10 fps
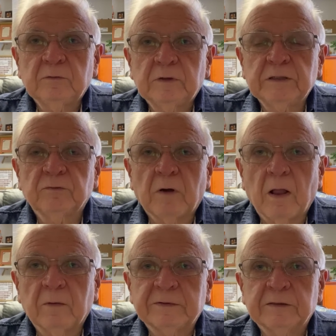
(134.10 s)
his
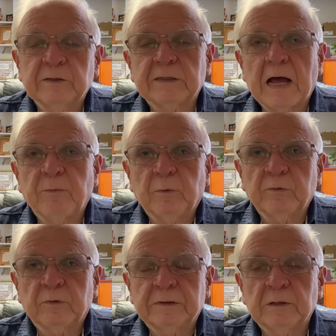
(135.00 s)
followers, the
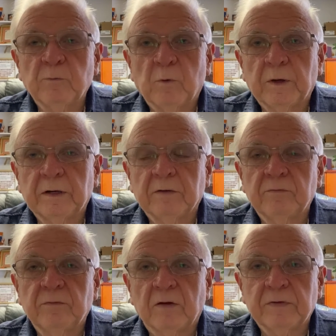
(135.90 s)
disciples, or someone
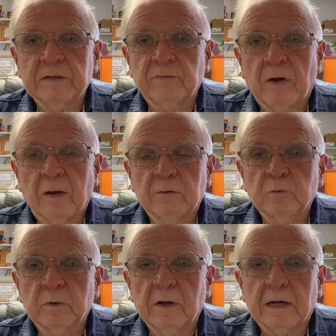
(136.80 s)
of his followers
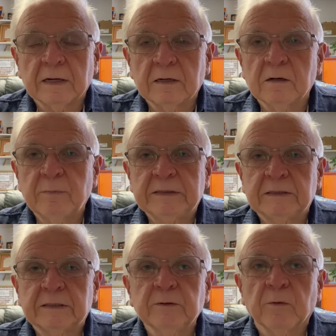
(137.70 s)
would not come and
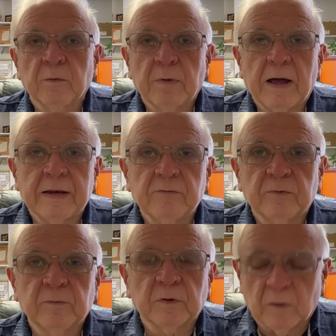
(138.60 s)
steal the body
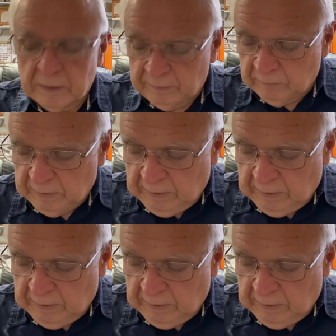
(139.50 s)
from the grave.